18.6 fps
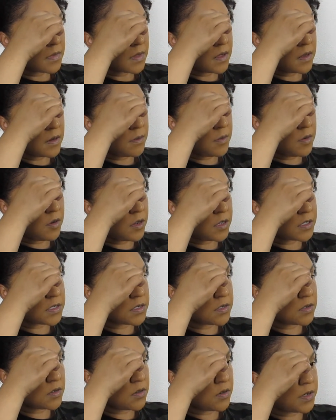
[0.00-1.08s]
I'm
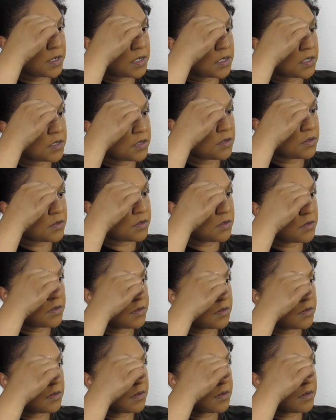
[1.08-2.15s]
also going to